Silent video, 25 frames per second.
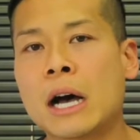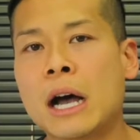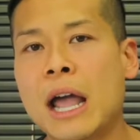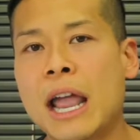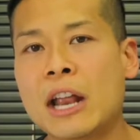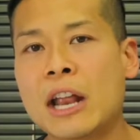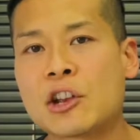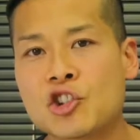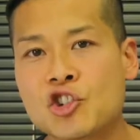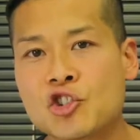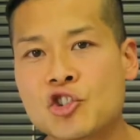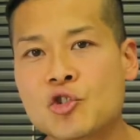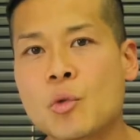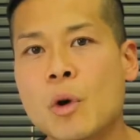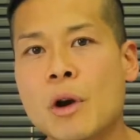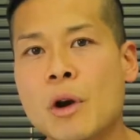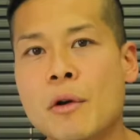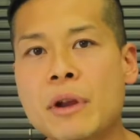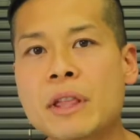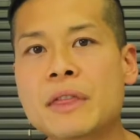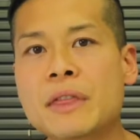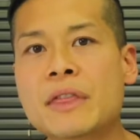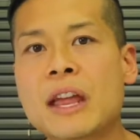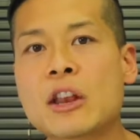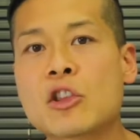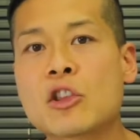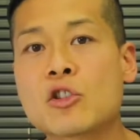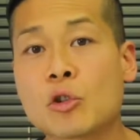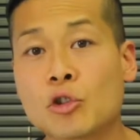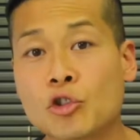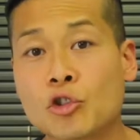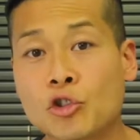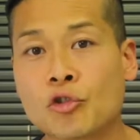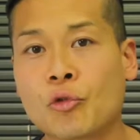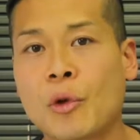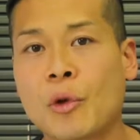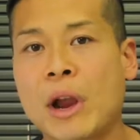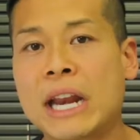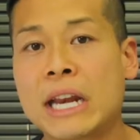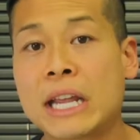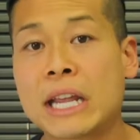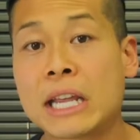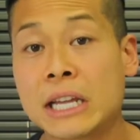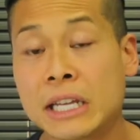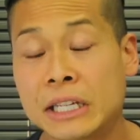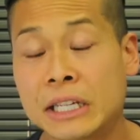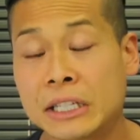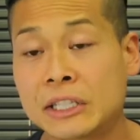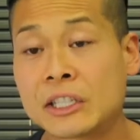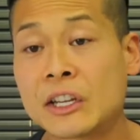ensuring that your training
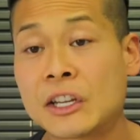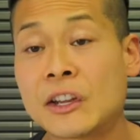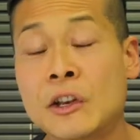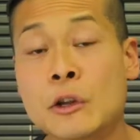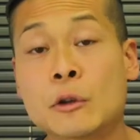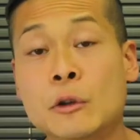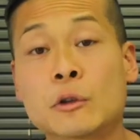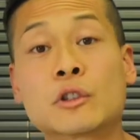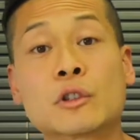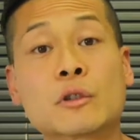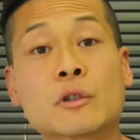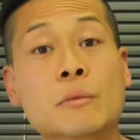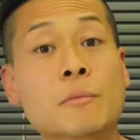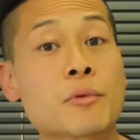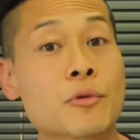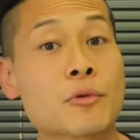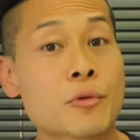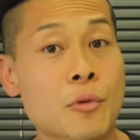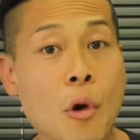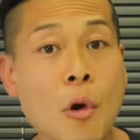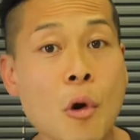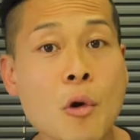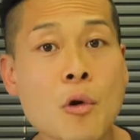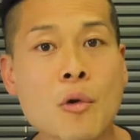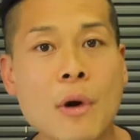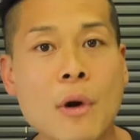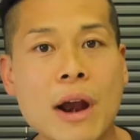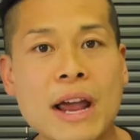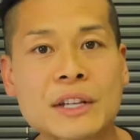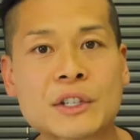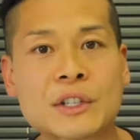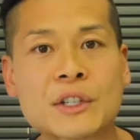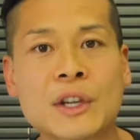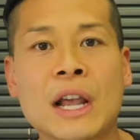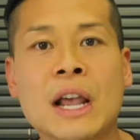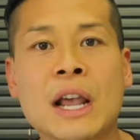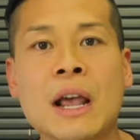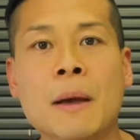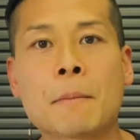continues to progress